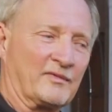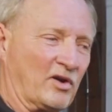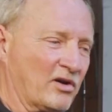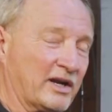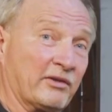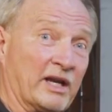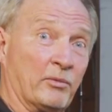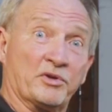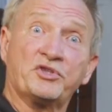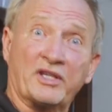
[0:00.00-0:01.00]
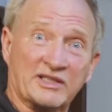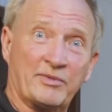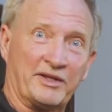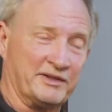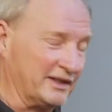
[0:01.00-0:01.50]
All right, great, we're just
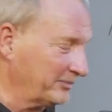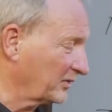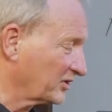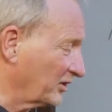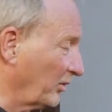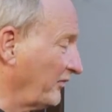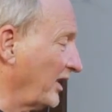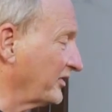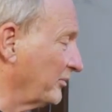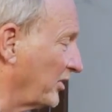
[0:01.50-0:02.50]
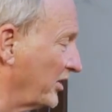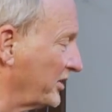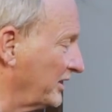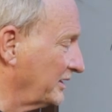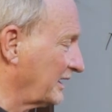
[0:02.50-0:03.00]
about done. So we've got the
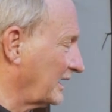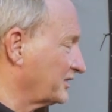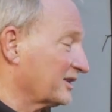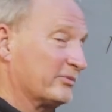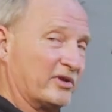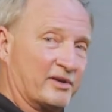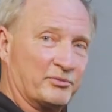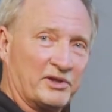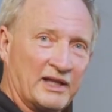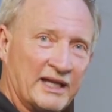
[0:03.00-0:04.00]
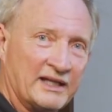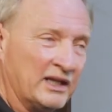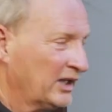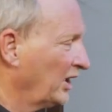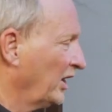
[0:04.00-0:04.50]
burner attached to the burner plate.
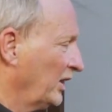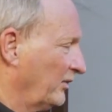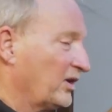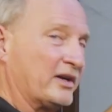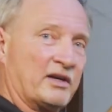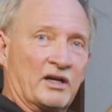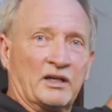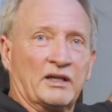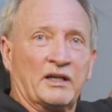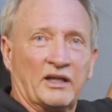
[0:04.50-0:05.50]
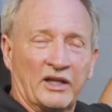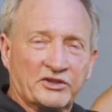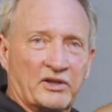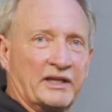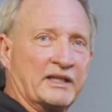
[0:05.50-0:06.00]
We've got our
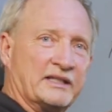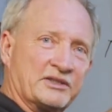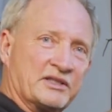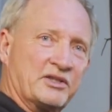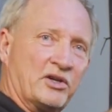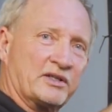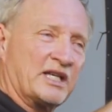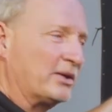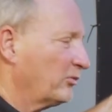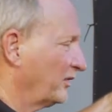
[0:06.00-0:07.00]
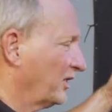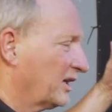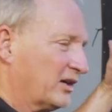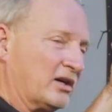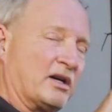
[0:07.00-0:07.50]
electronic ignition hooked up. We've
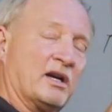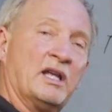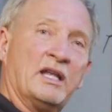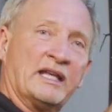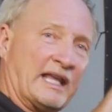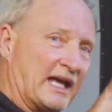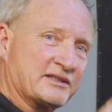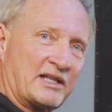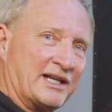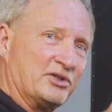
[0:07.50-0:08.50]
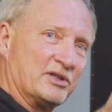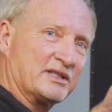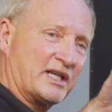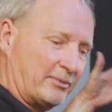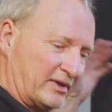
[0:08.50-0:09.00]
got our gas line
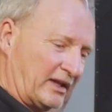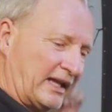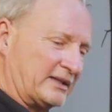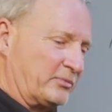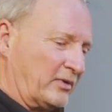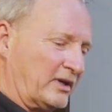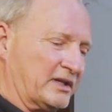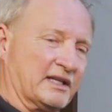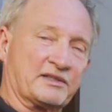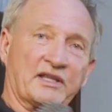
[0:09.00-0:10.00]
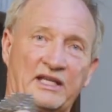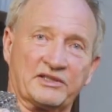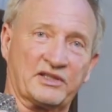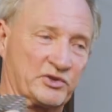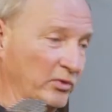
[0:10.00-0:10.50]
hooked up. And the last part
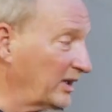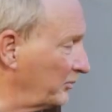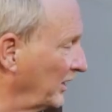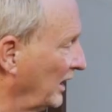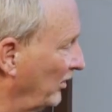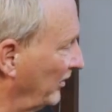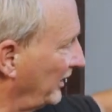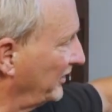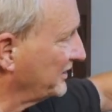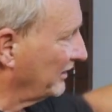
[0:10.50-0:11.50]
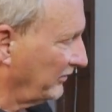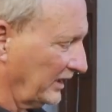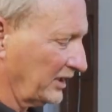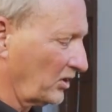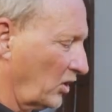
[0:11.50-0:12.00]
is this whip. We've got this
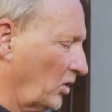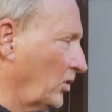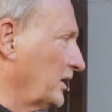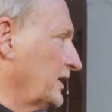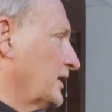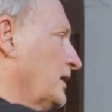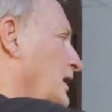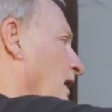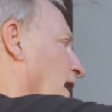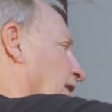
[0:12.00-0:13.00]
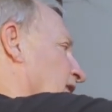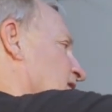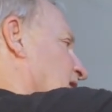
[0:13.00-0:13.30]
convenient hole here, and this